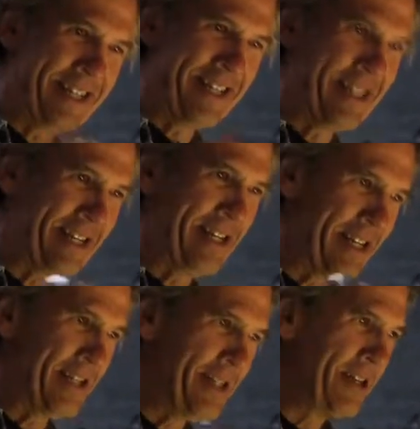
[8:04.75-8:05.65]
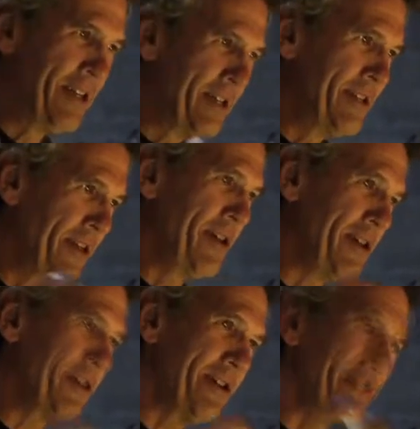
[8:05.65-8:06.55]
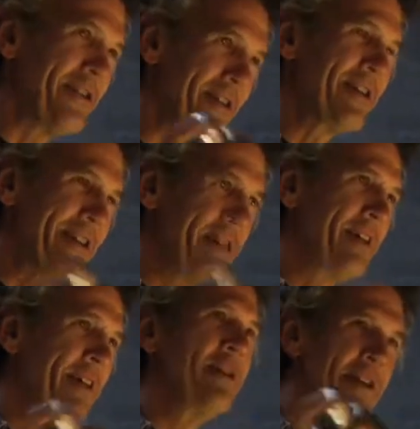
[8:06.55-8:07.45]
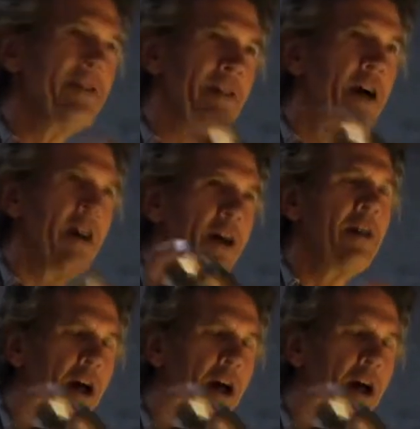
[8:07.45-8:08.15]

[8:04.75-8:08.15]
I've been a photographer since 1988,